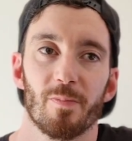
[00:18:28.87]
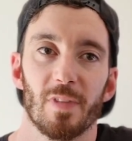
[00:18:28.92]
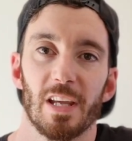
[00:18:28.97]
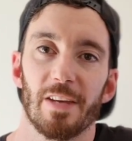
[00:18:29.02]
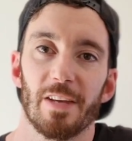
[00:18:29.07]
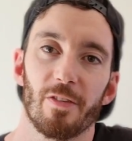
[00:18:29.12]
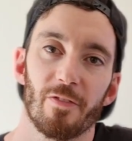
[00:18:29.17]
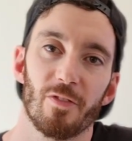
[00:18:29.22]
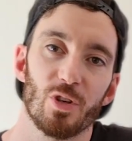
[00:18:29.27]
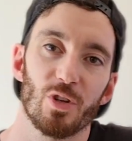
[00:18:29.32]

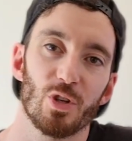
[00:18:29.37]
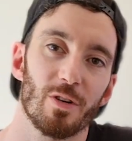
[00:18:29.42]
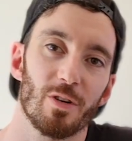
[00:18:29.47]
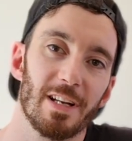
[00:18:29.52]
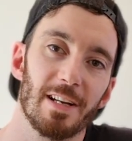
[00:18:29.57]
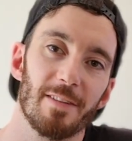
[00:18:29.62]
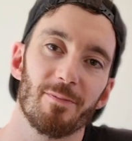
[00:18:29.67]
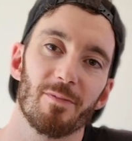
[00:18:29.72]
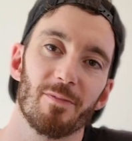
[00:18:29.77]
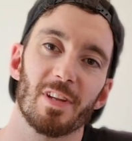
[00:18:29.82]
If you've
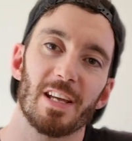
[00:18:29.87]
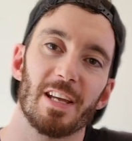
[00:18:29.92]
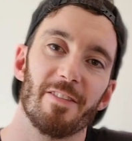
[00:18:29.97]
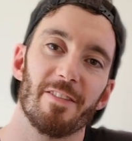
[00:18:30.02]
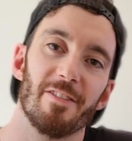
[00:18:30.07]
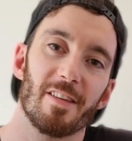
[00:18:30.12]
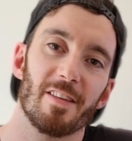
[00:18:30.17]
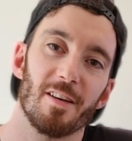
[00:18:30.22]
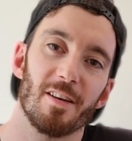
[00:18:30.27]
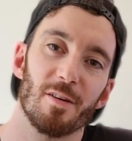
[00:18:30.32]
enjoyed it,
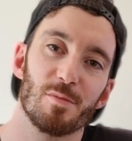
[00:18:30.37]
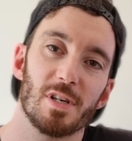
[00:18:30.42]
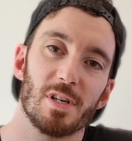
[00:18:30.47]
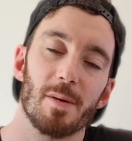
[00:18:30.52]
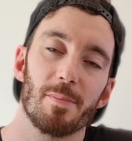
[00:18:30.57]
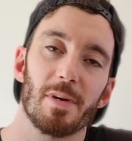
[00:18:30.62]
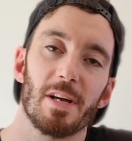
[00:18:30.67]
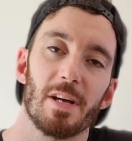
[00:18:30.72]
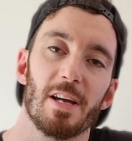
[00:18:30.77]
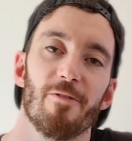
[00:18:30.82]
give it a thumbs
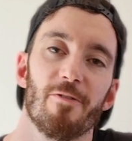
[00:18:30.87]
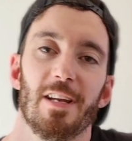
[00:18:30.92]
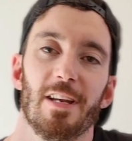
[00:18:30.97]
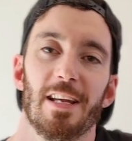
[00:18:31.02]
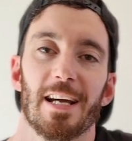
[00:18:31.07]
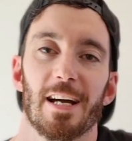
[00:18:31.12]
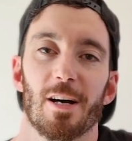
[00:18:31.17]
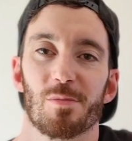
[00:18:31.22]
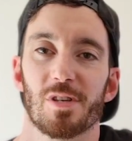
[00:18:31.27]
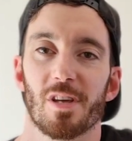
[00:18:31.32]
up. It really
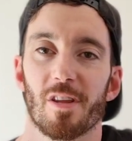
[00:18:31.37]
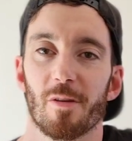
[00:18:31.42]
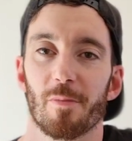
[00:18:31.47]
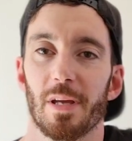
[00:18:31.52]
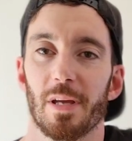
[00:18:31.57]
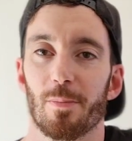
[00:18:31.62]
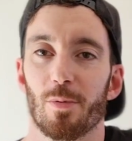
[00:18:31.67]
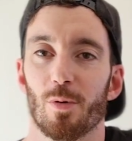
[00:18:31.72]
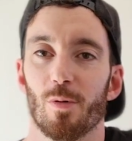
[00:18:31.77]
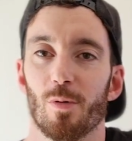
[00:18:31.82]
helps other
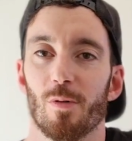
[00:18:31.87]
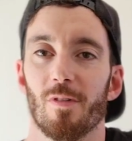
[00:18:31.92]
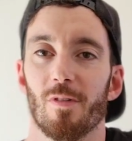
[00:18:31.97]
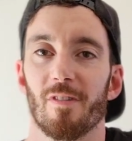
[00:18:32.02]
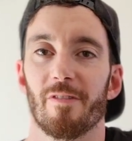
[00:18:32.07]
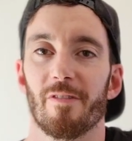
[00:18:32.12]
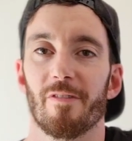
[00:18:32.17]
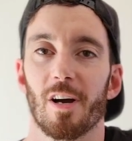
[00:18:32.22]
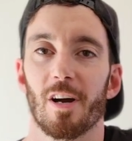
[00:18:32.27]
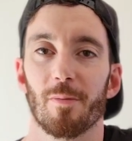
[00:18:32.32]
people
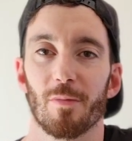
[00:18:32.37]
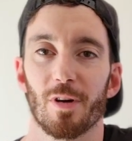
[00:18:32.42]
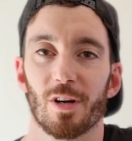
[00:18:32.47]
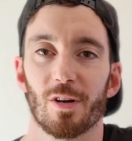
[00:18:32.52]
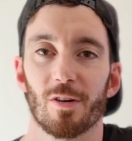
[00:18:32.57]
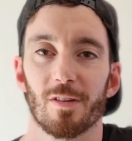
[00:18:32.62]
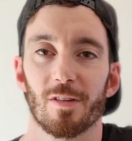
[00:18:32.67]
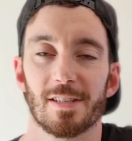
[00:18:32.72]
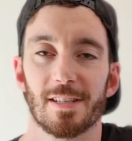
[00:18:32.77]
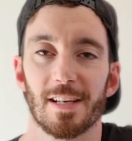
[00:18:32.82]
find my
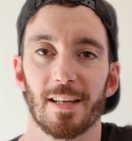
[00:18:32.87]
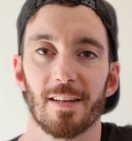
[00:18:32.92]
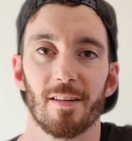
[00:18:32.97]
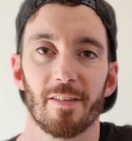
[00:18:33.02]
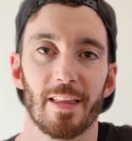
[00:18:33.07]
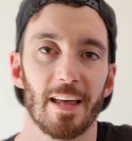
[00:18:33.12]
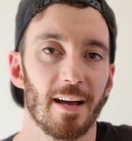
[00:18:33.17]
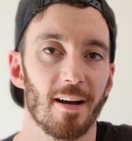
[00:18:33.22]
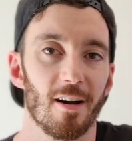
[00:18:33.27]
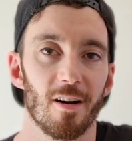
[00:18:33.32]

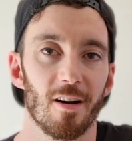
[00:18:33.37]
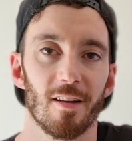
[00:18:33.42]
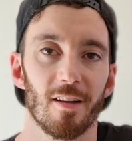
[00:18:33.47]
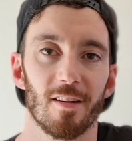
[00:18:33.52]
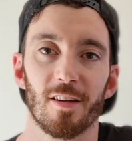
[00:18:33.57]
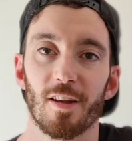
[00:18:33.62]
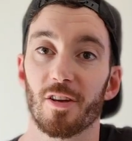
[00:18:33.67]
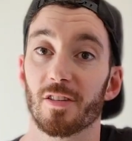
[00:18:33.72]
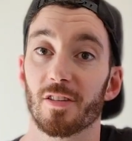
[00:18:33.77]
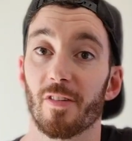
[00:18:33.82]
content. There are
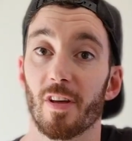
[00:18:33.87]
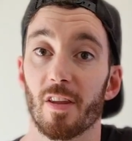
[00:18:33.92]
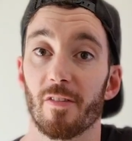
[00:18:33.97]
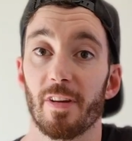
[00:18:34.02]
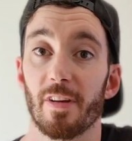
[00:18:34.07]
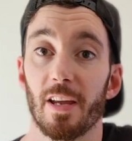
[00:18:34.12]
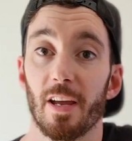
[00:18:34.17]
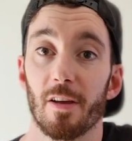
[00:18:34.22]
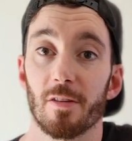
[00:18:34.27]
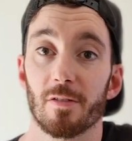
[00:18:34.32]
loads of other
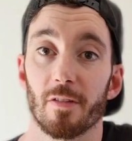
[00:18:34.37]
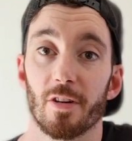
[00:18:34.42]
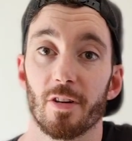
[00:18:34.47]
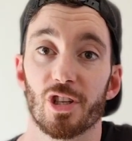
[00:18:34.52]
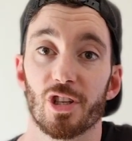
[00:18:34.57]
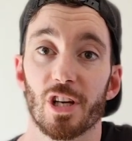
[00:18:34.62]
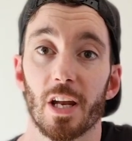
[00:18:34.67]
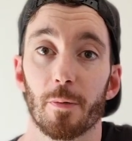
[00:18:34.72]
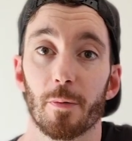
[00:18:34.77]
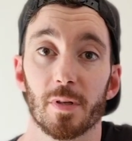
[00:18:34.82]
videos on the
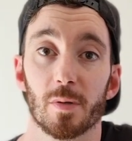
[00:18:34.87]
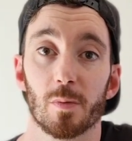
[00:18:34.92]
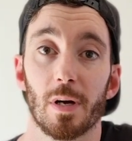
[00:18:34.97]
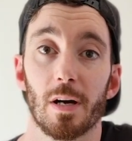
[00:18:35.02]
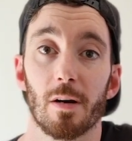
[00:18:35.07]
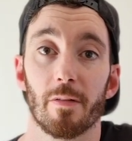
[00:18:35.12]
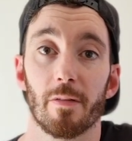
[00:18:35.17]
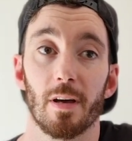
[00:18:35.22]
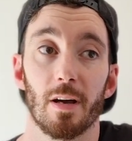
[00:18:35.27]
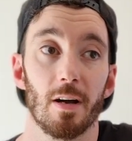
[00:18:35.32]
channel as
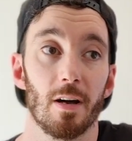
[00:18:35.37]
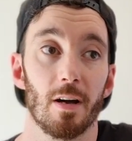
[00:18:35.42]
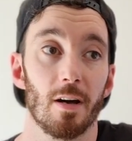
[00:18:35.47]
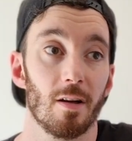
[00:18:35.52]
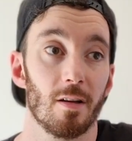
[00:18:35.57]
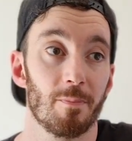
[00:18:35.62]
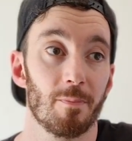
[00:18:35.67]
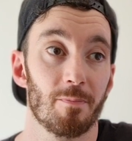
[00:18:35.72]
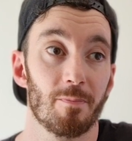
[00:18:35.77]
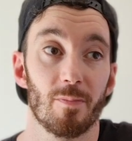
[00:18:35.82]
well that
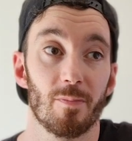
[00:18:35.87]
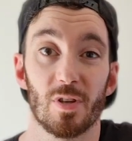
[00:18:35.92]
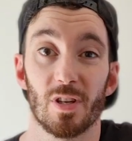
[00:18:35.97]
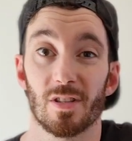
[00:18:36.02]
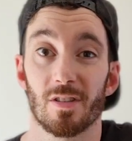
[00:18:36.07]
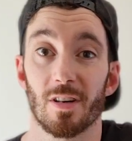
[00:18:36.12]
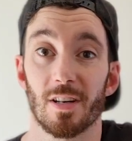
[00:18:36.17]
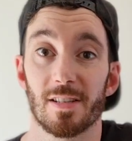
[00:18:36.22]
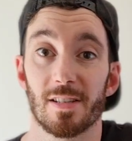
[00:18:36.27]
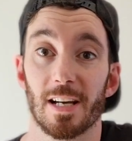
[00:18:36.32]
are
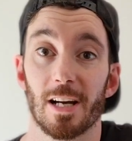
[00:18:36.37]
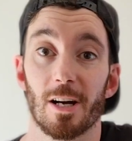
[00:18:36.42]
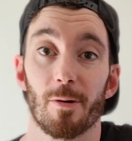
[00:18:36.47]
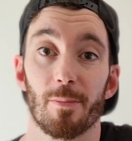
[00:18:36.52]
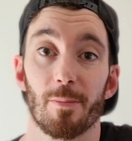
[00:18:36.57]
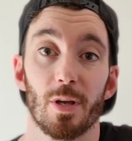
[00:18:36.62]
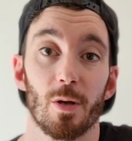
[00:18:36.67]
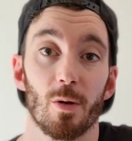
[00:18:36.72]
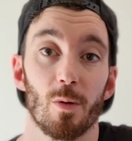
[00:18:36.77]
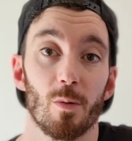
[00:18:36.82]
designed to
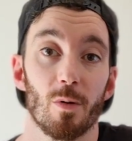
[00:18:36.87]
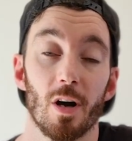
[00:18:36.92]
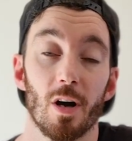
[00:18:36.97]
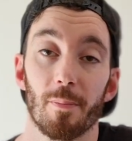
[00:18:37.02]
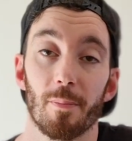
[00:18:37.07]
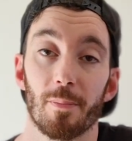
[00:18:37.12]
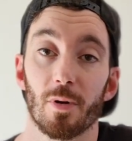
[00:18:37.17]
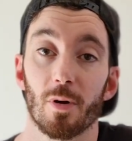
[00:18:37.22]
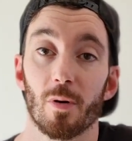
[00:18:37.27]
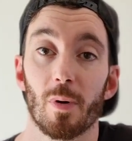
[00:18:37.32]
help you
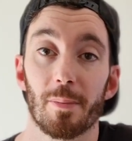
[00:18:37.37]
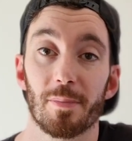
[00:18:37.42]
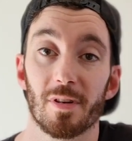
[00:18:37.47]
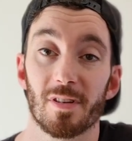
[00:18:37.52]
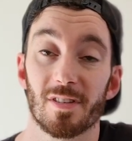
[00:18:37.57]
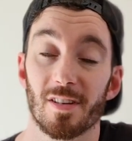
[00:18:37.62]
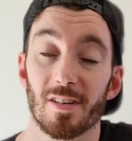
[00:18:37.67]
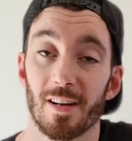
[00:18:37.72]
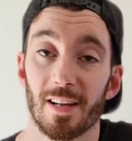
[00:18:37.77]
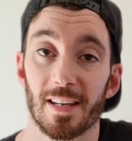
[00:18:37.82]
up your web
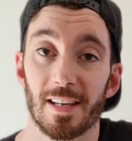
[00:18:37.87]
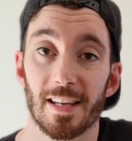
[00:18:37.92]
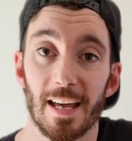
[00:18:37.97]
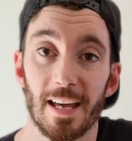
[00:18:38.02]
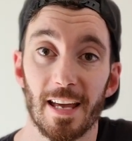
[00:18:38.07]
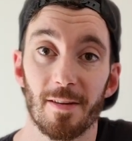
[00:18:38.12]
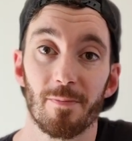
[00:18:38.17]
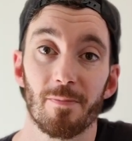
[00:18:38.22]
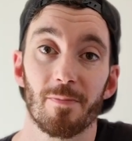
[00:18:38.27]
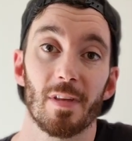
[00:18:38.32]
design
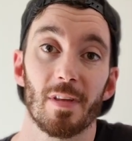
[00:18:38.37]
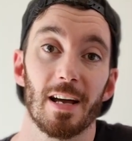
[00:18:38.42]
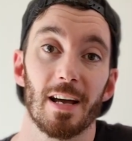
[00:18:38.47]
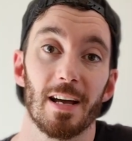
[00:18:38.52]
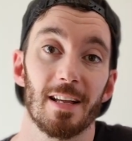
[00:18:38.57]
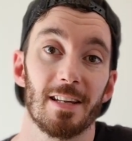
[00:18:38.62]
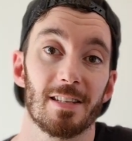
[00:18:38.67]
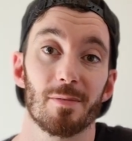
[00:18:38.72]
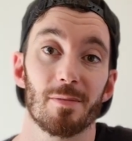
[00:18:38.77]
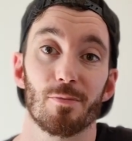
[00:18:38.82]
game
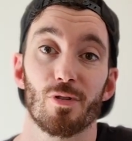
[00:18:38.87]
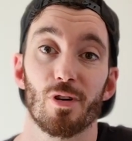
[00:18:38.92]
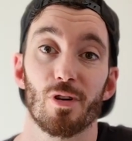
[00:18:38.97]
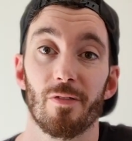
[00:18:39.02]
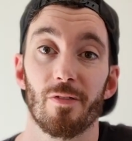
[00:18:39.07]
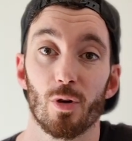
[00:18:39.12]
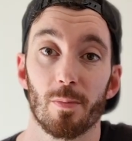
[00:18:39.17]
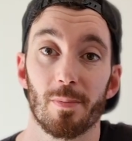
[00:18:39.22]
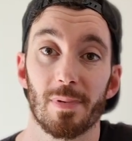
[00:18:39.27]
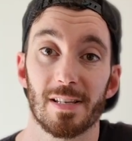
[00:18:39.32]
and
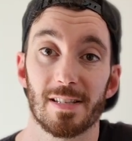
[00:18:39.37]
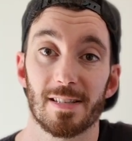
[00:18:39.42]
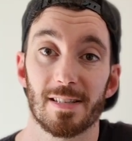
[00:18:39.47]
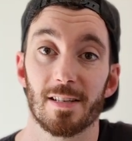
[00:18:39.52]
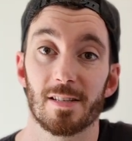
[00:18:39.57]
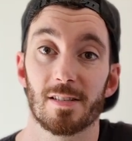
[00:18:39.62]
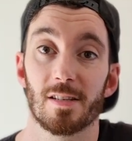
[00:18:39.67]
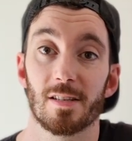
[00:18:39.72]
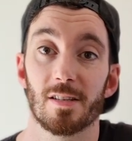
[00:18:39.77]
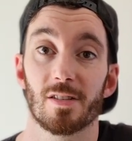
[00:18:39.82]
improve your
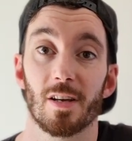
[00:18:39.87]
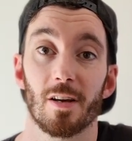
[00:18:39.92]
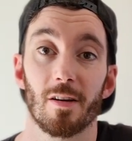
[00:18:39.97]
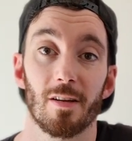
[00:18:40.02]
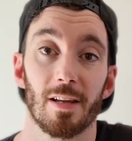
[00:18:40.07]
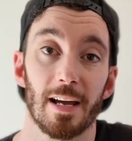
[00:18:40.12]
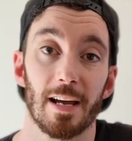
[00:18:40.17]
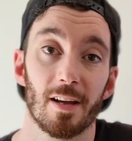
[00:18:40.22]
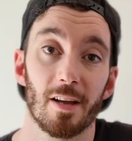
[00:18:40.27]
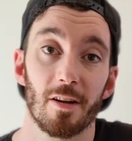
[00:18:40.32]
business. So
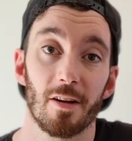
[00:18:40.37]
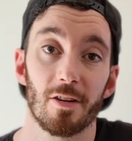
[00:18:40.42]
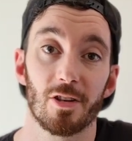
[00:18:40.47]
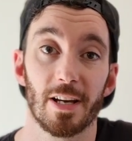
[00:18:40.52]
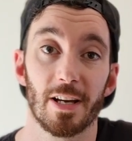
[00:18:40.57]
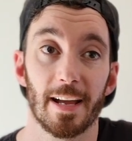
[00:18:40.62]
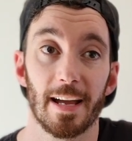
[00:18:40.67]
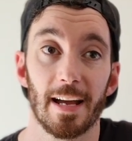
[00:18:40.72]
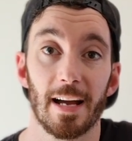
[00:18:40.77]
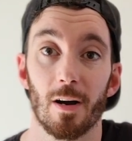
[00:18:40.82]
yeah, go
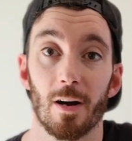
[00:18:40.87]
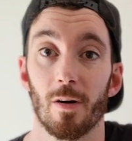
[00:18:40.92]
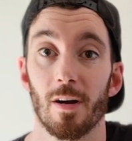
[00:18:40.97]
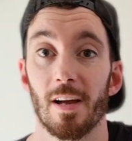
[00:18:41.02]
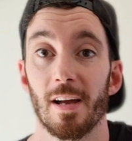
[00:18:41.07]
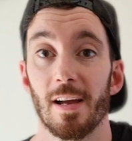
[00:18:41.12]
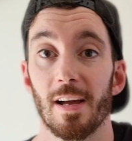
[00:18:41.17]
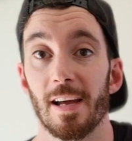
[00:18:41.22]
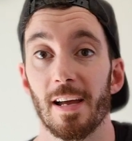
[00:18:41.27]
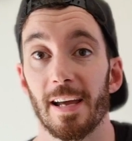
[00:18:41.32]
check it
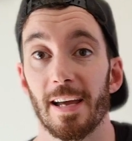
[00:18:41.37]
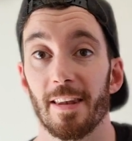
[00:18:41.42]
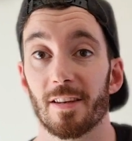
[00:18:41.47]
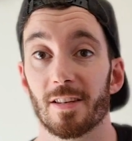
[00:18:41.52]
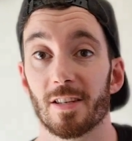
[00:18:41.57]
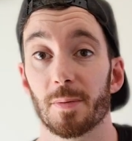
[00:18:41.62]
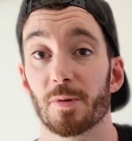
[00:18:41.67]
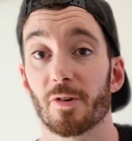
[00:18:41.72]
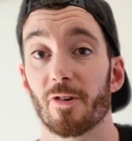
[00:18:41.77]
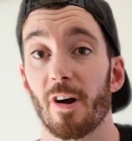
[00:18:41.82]
out. Hit the
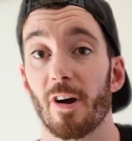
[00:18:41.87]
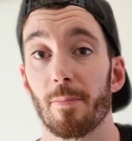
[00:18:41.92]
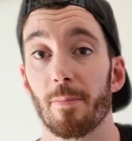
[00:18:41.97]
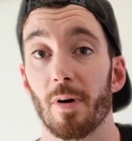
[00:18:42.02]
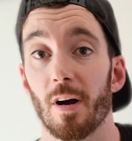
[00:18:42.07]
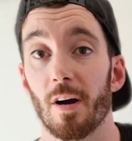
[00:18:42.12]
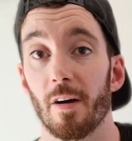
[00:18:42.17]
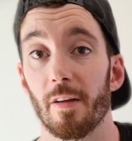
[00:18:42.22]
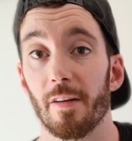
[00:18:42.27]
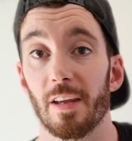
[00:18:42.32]
subscribe
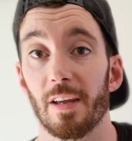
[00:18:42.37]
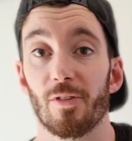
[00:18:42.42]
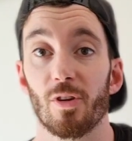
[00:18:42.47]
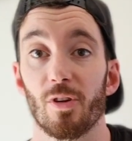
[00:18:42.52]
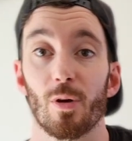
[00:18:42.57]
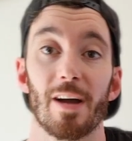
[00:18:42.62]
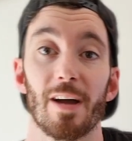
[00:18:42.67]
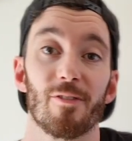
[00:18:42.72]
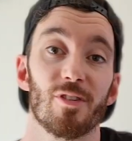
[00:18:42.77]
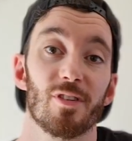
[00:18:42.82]
button if
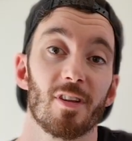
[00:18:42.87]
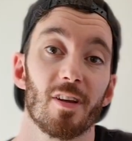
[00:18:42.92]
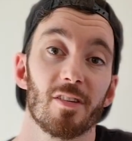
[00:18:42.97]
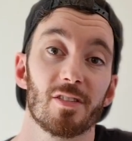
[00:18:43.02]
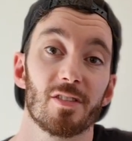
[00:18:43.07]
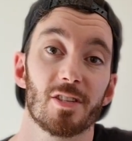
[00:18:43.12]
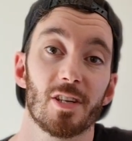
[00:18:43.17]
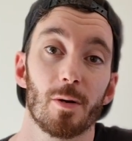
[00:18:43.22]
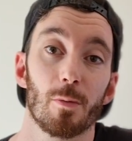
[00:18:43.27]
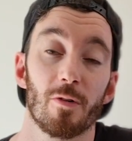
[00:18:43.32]
you haven't
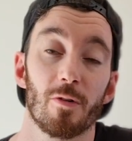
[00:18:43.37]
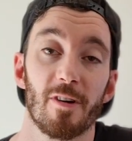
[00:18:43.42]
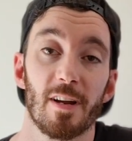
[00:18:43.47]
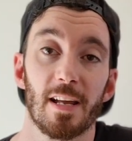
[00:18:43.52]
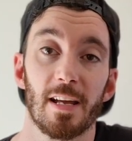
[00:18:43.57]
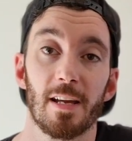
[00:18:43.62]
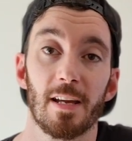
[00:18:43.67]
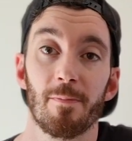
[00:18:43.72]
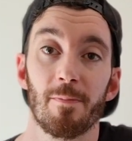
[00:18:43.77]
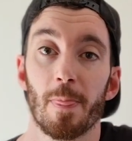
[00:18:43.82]
done so
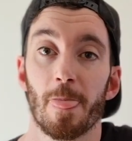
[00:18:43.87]
already